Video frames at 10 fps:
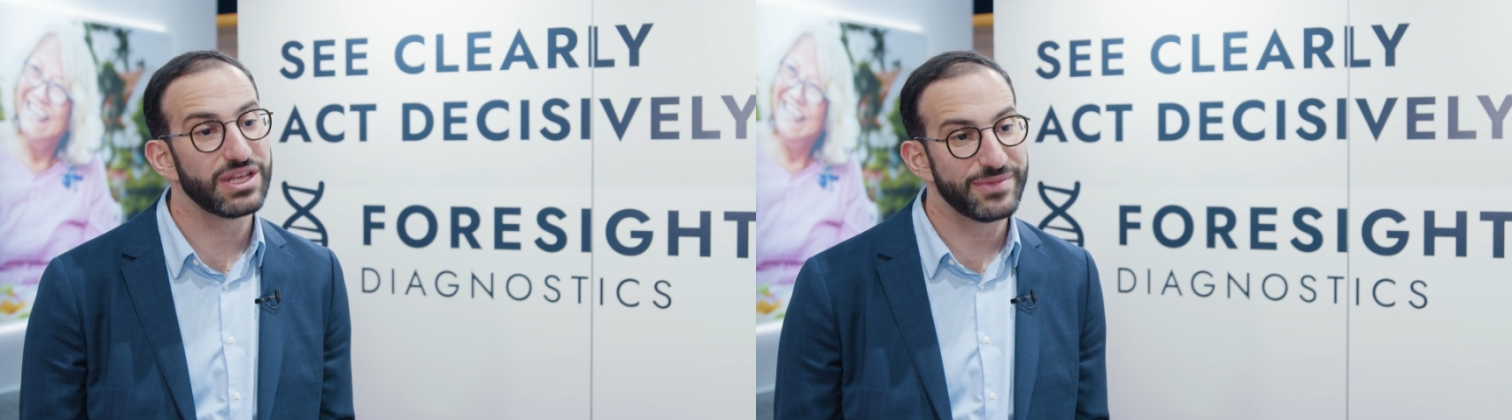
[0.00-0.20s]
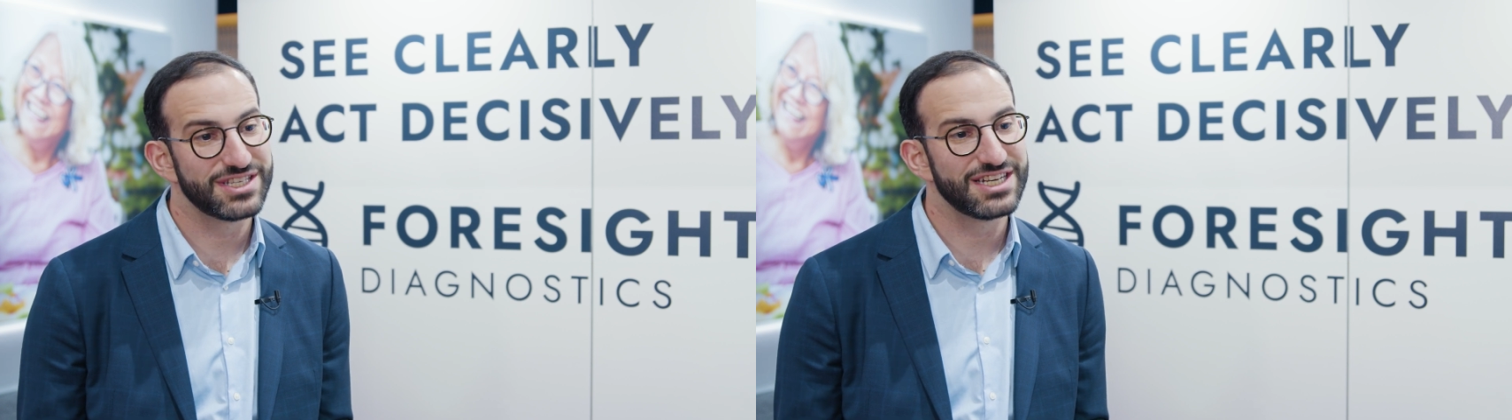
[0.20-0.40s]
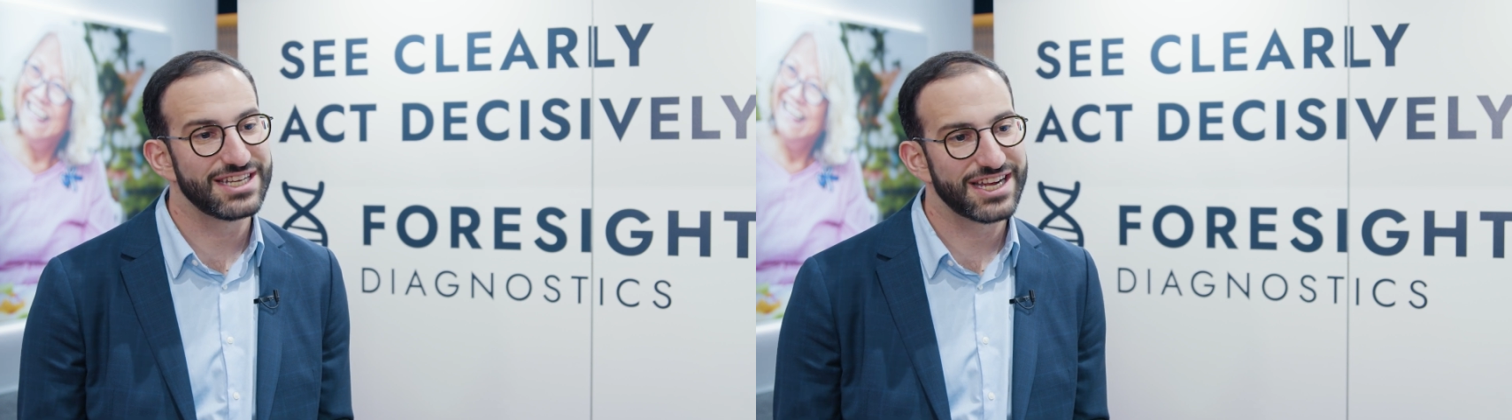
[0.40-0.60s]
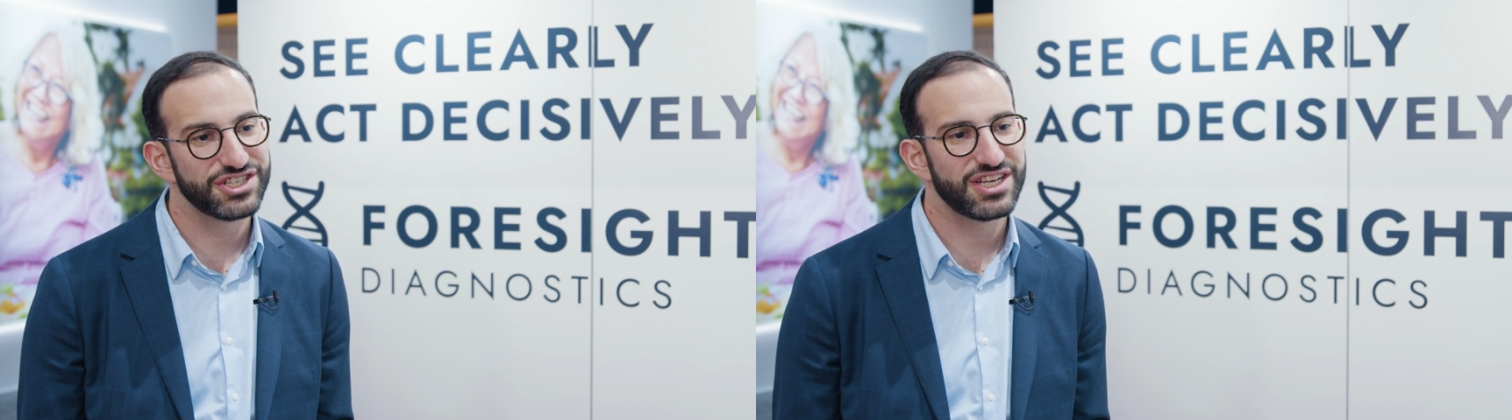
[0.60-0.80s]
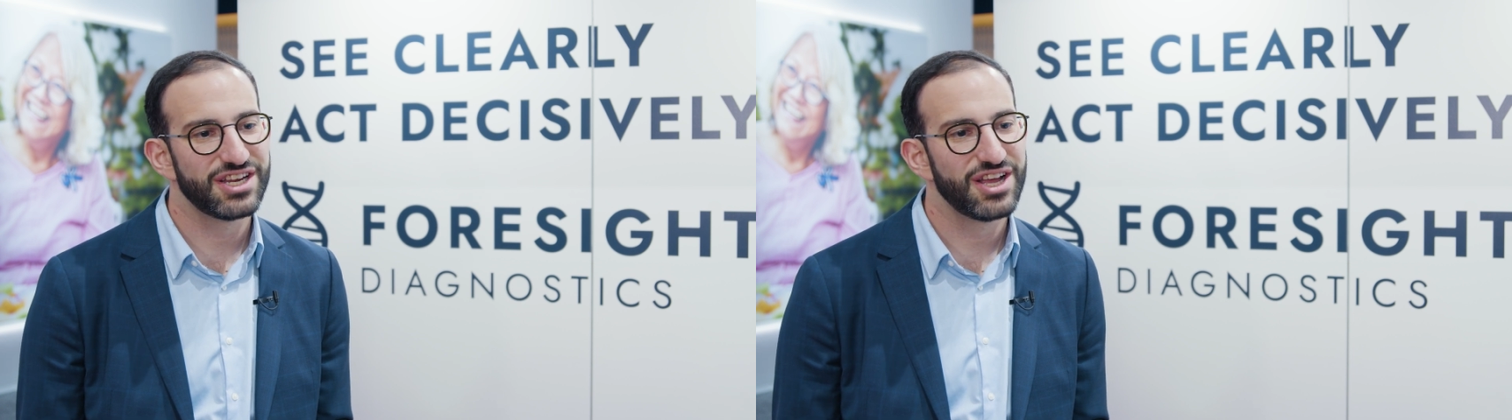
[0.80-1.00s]
limits of
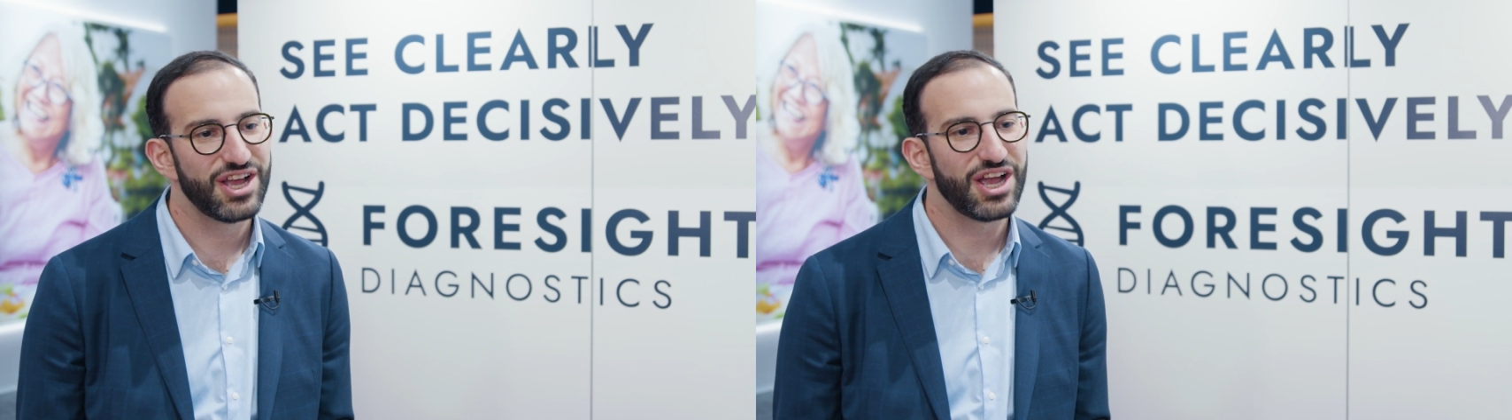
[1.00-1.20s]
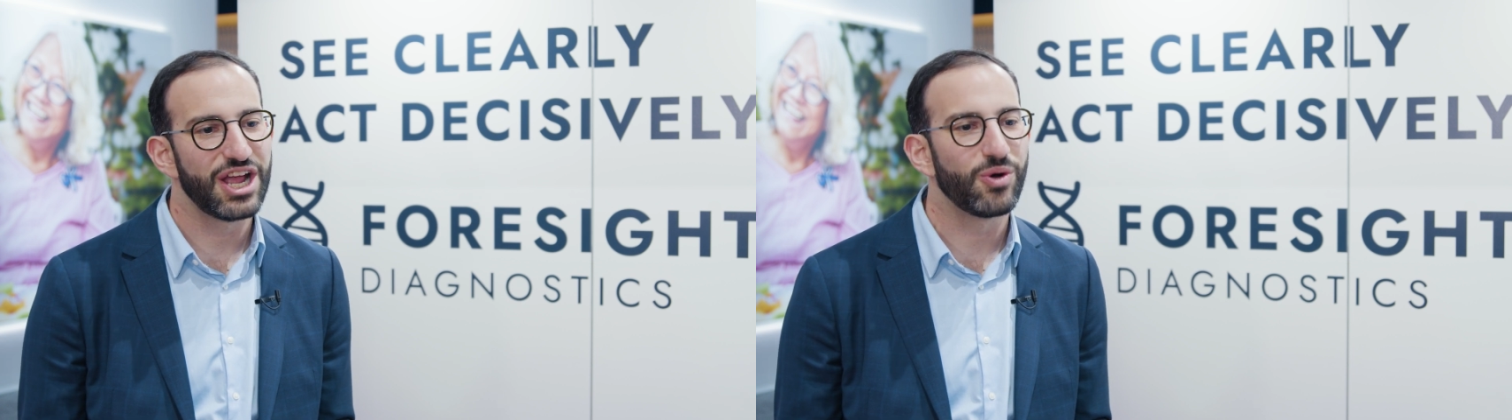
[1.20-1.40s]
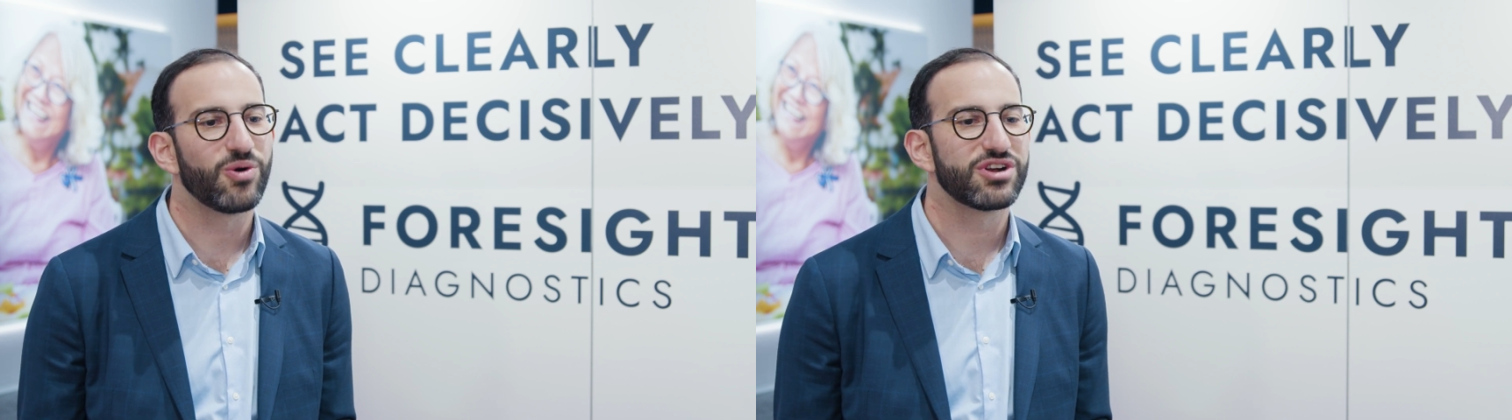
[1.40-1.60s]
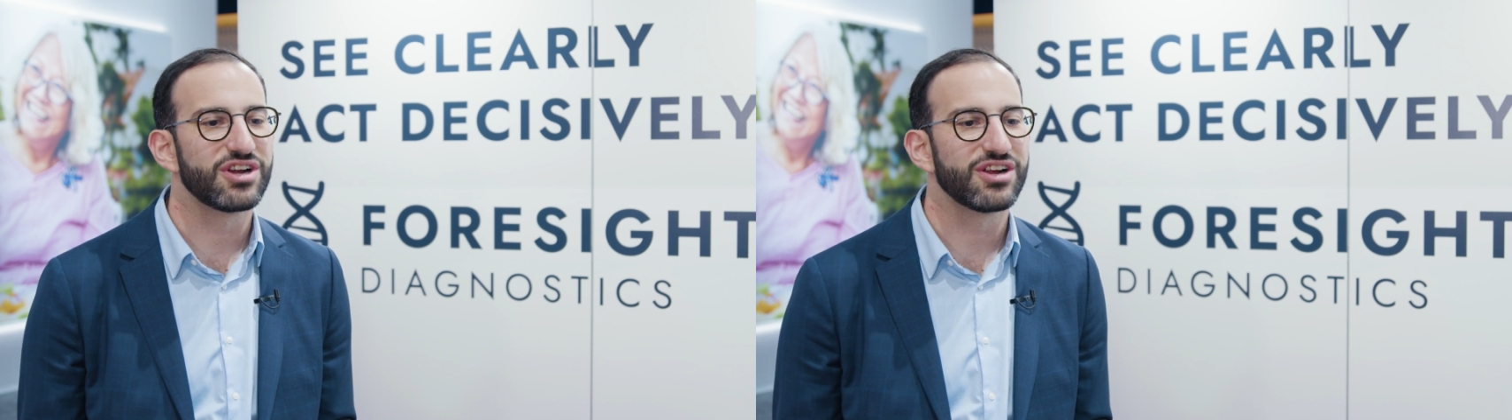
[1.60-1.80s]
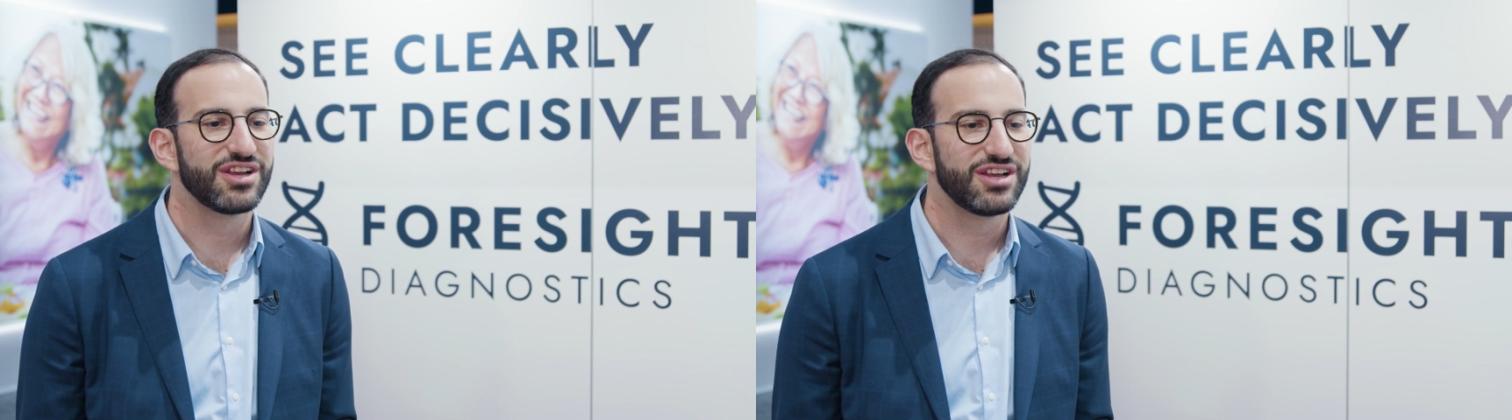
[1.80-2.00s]
detection in
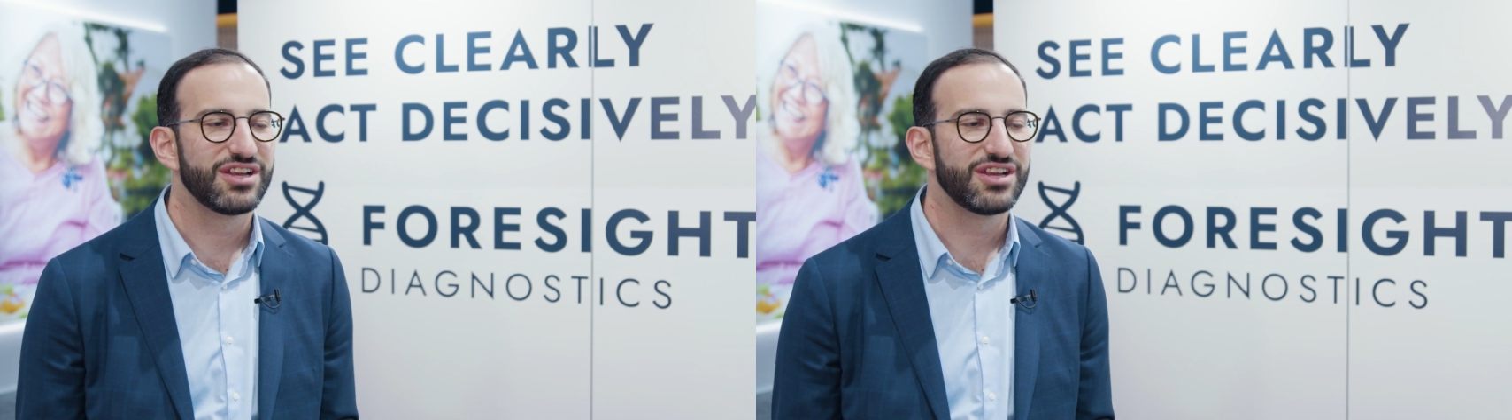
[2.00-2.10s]
order